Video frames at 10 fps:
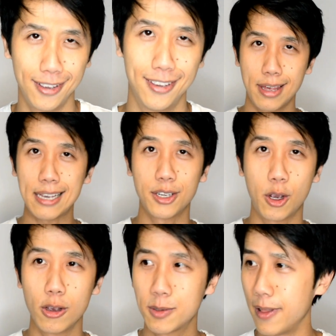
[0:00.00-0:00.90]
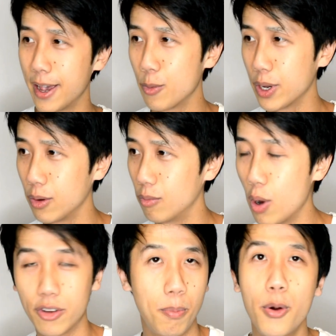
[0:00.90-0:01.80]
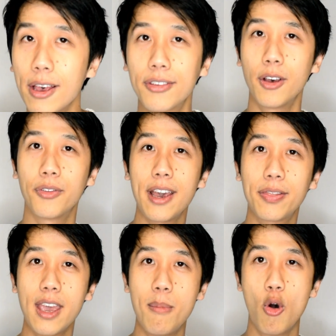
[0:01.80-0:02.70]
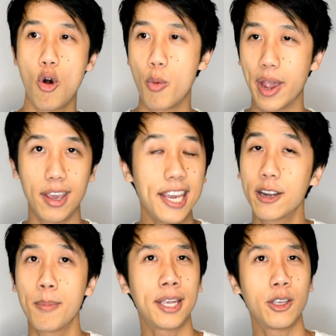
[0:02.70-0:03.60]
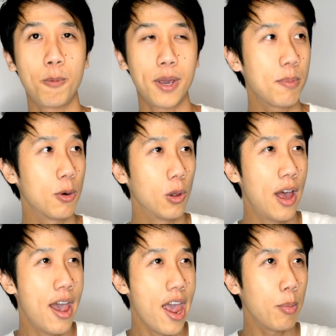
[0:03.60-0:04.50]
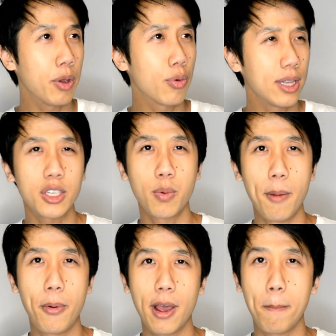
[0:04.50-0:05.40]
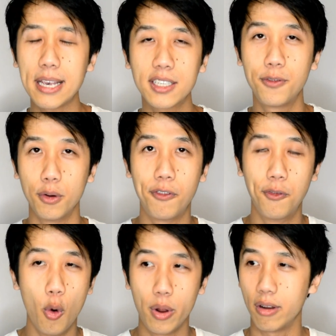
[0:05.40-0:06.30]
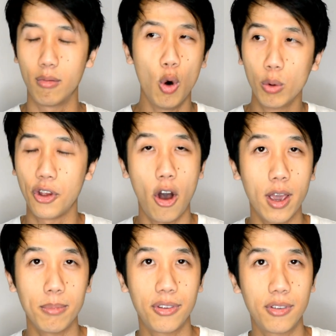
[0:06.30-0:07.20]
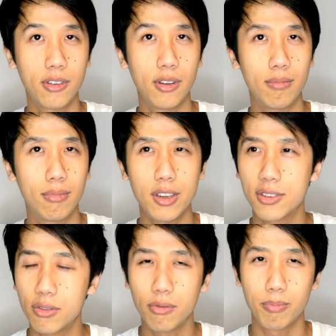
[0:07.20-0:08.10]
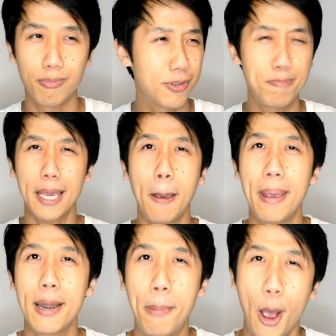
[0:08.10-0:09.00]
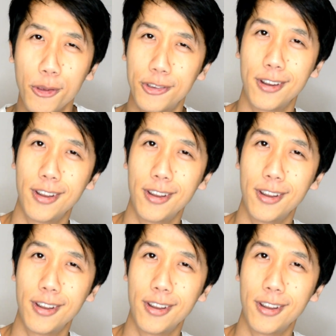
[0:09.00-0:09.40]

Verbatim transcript: Thanks to cosplay, we want to put ourselves out there more, we're eager to meet new people, and we really just want to put our best foot forward at all times to just be a better person.